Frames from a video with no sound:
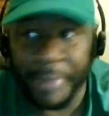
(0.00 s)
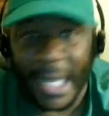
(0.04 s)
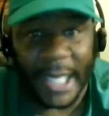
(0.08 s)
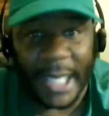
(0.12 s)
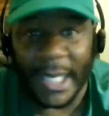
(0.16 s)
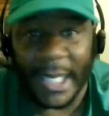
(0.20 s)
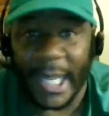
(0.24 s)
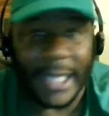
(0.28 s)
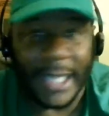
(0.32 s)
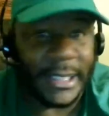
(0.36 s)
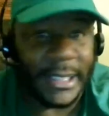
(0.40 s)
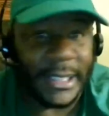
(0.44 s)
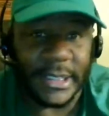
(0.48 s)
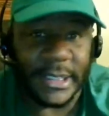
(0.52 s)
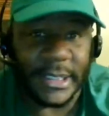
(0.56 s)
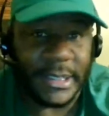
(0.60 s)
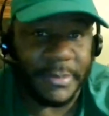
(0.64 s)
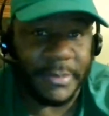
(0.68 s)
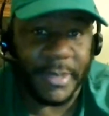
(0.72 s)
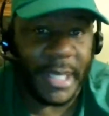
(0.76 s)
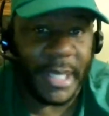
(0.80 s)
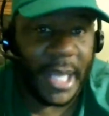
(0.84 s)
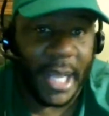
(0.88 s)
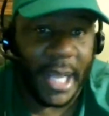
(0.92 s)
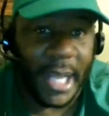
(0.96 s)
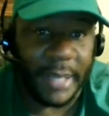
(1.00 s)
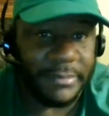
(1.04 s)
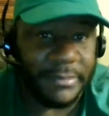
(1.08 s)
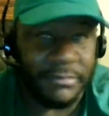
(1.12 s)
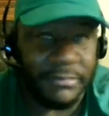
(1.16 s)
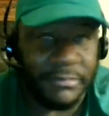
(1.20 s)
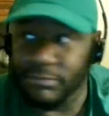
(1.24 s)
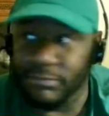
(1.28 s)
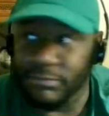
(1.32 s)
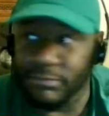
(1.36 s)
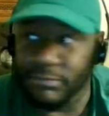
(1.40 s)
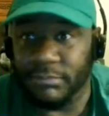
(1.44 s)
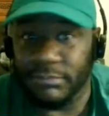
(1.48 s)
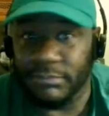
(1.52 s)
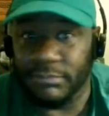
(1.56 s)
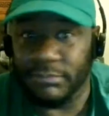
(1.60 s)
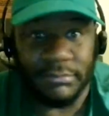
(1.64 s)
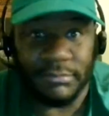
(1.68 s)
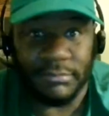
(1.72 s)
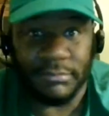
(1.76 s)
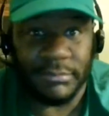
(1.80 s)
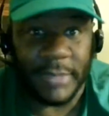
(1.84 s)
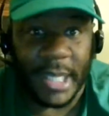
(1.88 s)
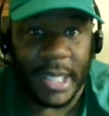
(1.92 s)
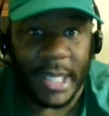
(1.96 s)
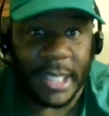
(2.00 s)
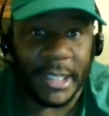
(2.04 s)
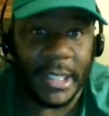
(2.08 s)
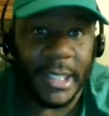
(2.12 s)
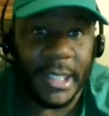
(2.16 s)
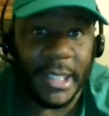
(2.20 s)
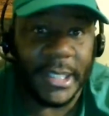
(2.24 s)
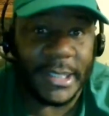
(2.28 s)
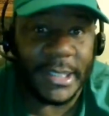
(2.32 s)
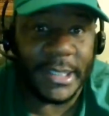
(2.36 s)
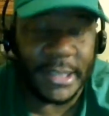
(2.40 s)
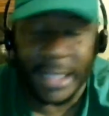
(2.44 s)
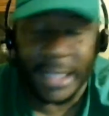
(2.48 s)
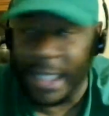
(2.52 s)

But I like this. But I love